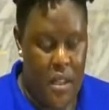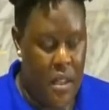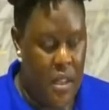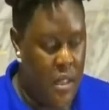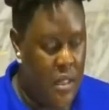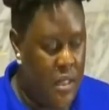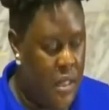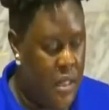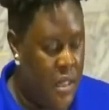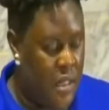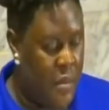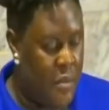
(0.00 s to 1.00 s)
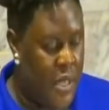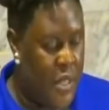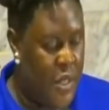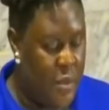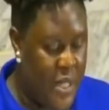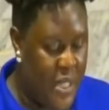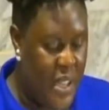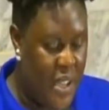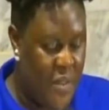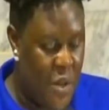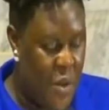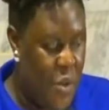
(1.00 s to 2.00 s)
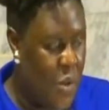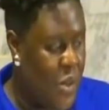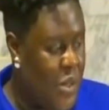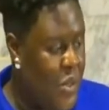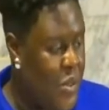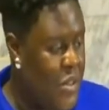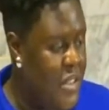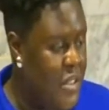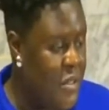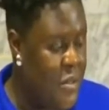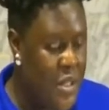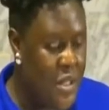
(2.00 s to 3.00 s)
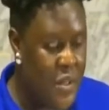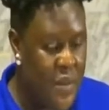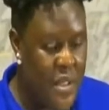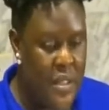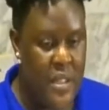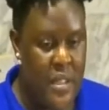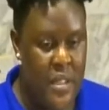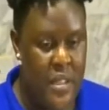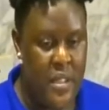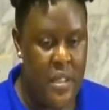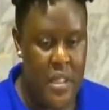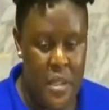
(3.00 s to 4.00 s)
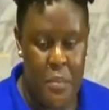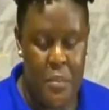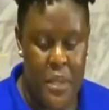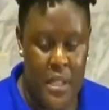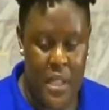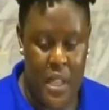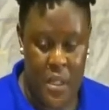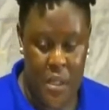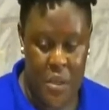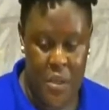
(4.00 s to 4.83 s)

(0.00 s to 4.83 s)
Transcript: And my siblings have their own story, which is a very deep and sad